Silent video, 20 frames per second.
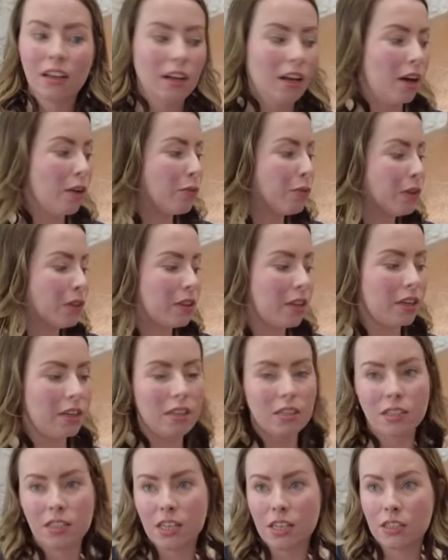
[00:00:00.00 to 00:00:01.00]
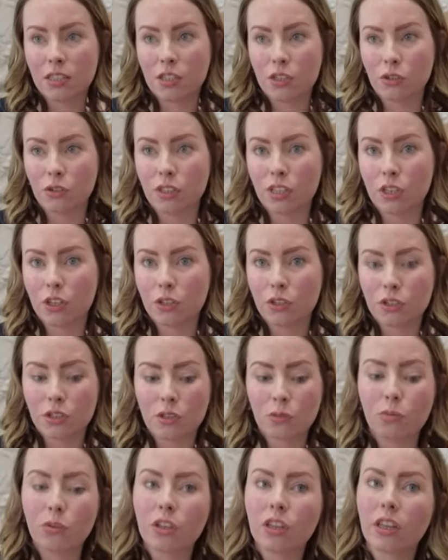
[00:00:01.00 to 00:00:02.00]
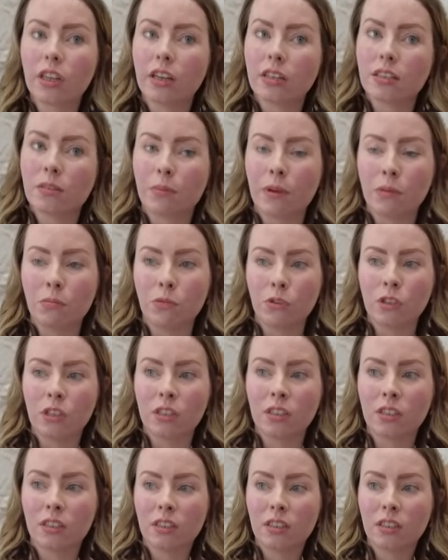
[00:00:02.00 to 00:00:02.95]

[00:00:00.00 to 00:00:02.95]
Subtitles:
If we think it's tasting really good, we'll collect a bit more.